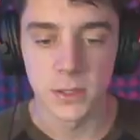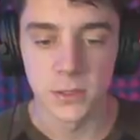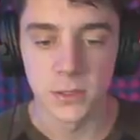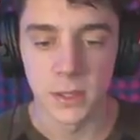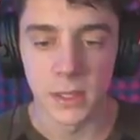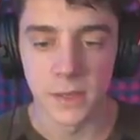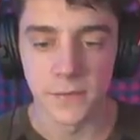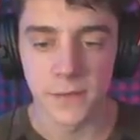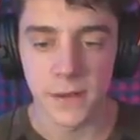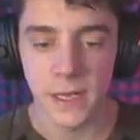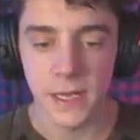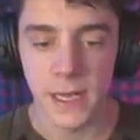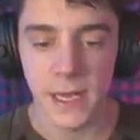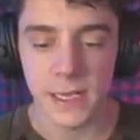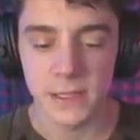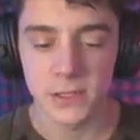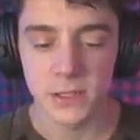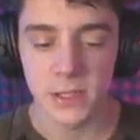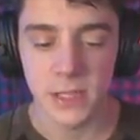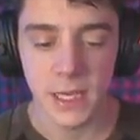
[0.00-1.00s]
Dude, if I
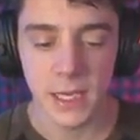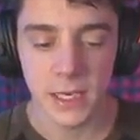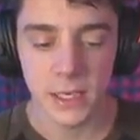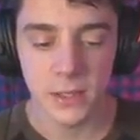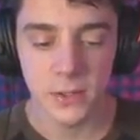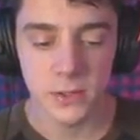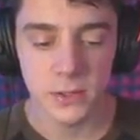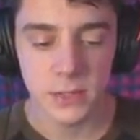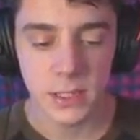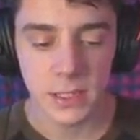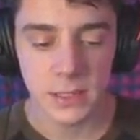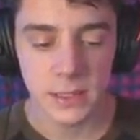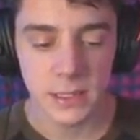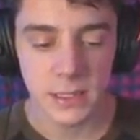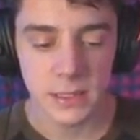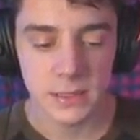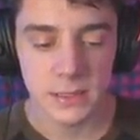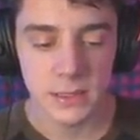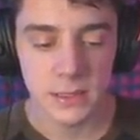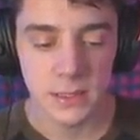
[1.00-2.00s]
actually had a goose like
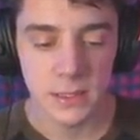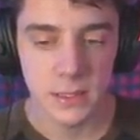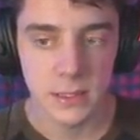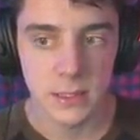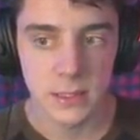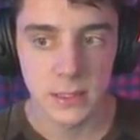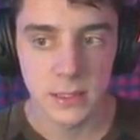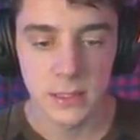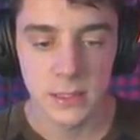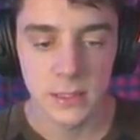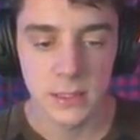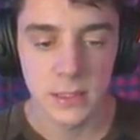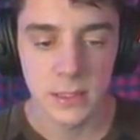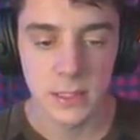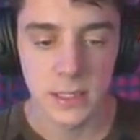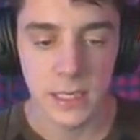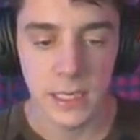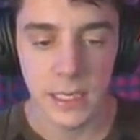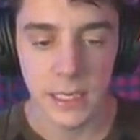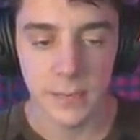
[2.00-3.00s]
this
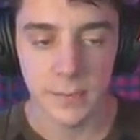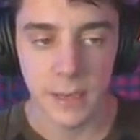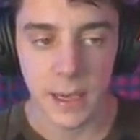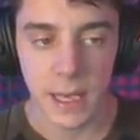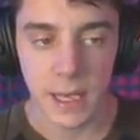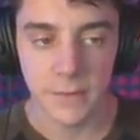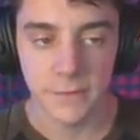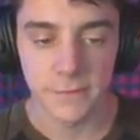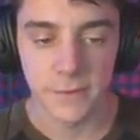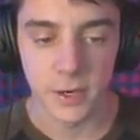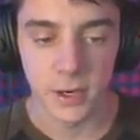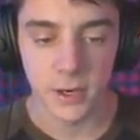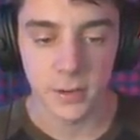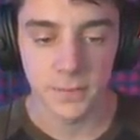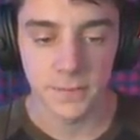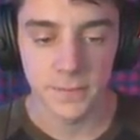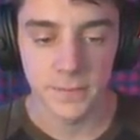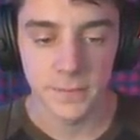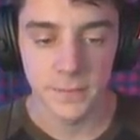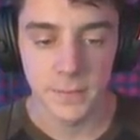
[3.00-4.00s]
in my
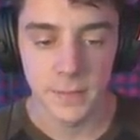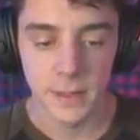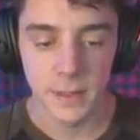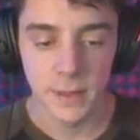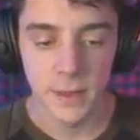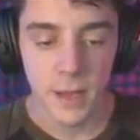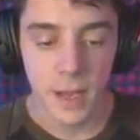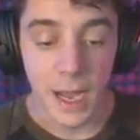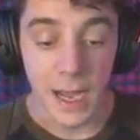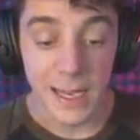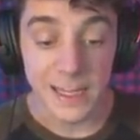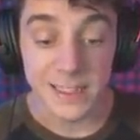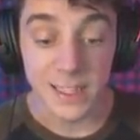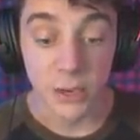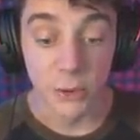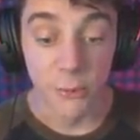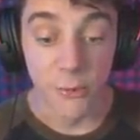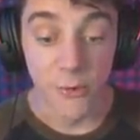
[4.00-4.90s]
farm, I'd go